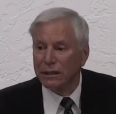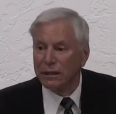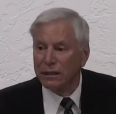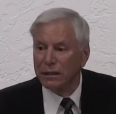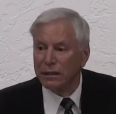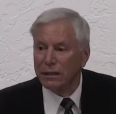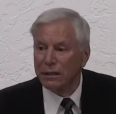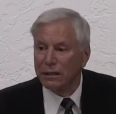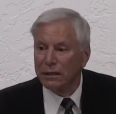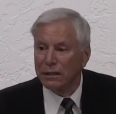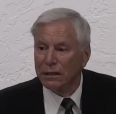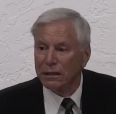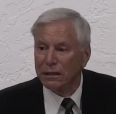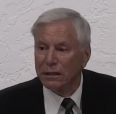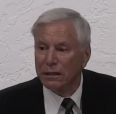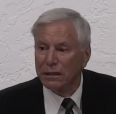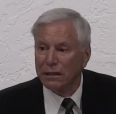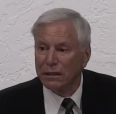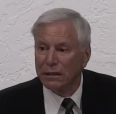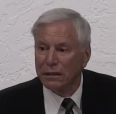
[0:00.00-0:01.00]

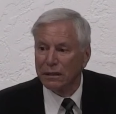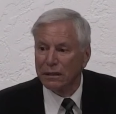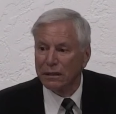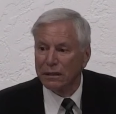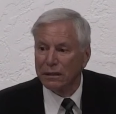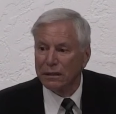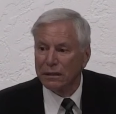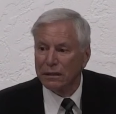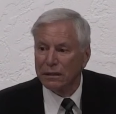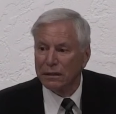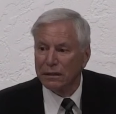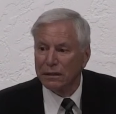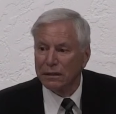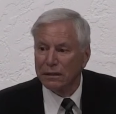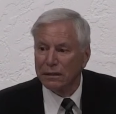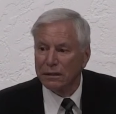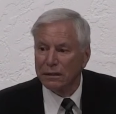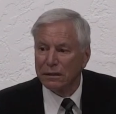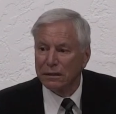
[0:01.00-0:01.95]
[no speech]